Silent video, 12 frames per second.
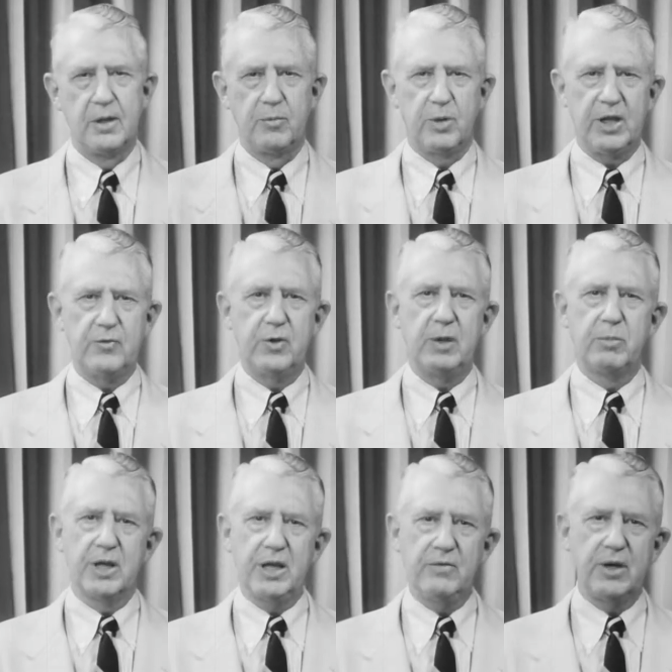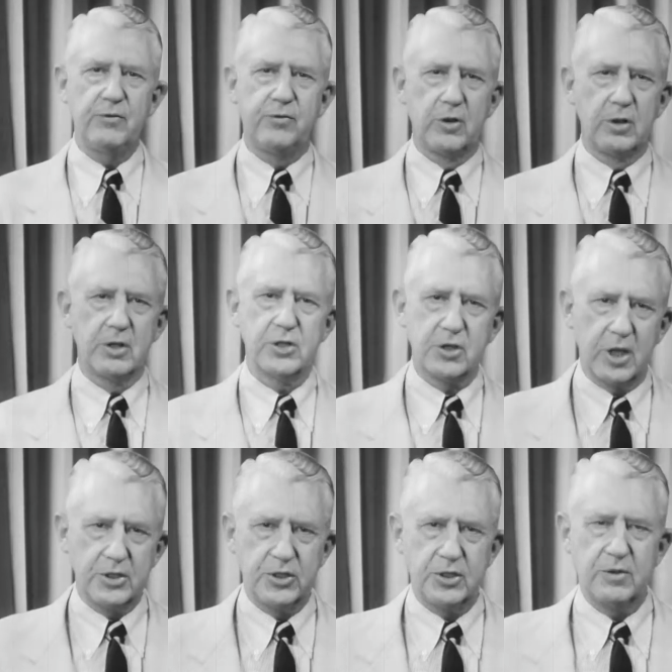but if we believe in a full
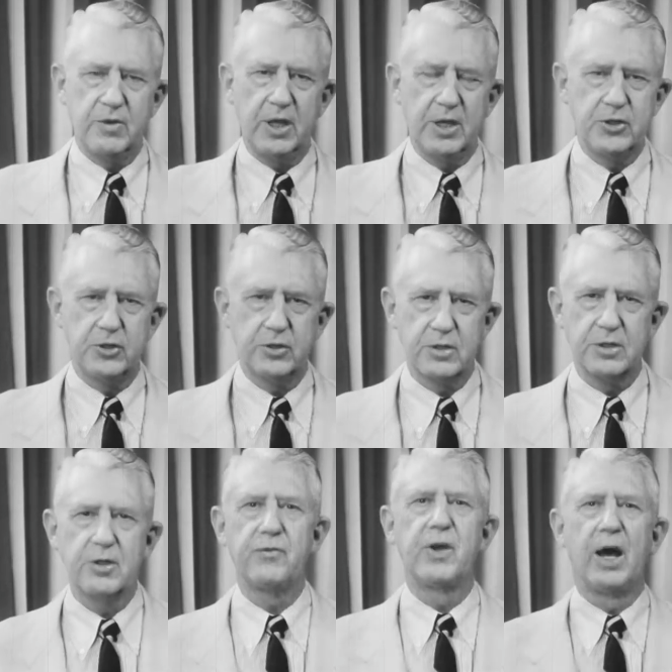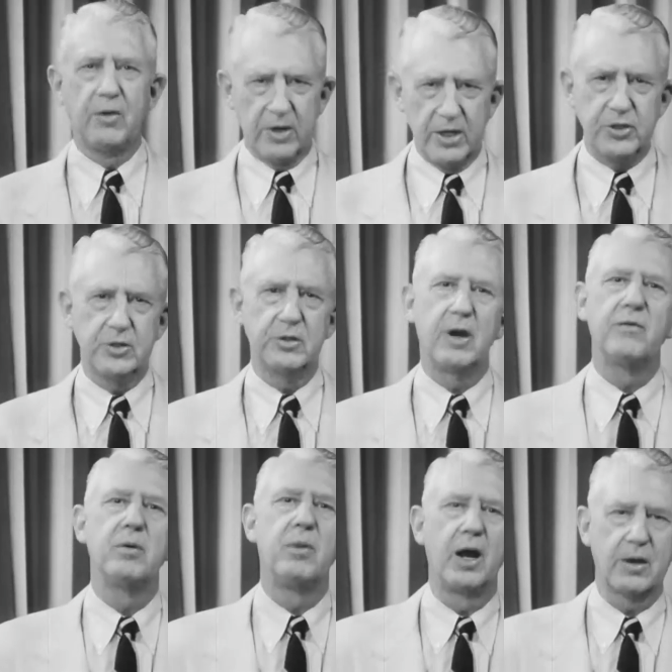discussion of the issues as the foundation of
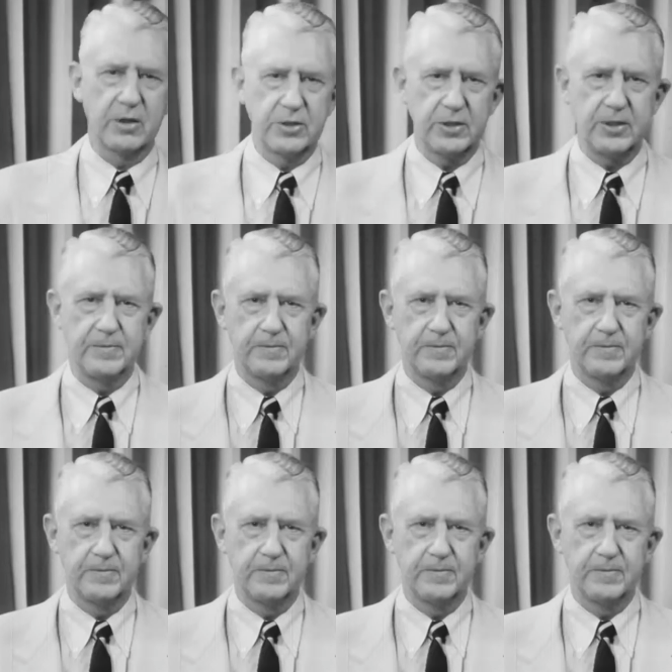democracy,